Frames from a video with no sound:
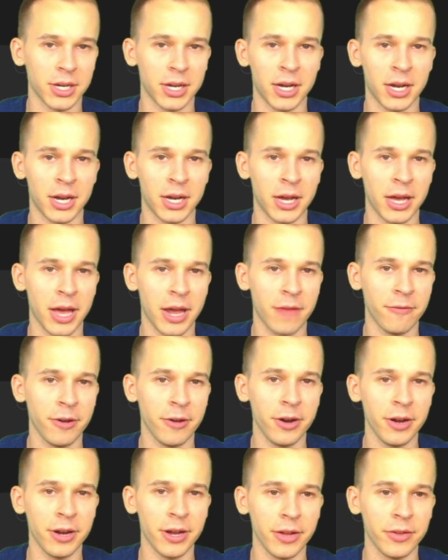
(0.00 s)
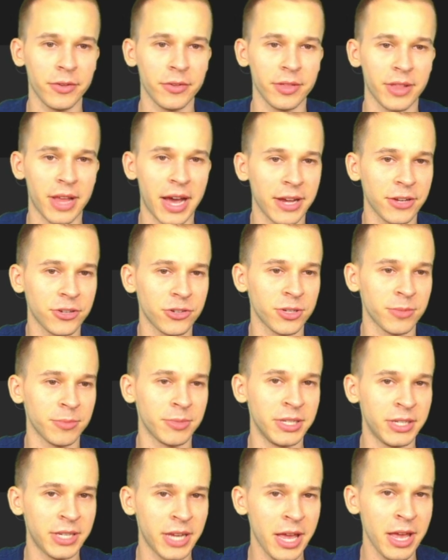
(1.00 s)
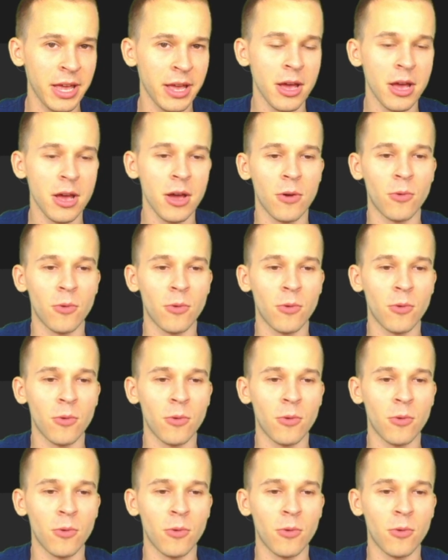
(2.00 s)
Had a very nice live stream today.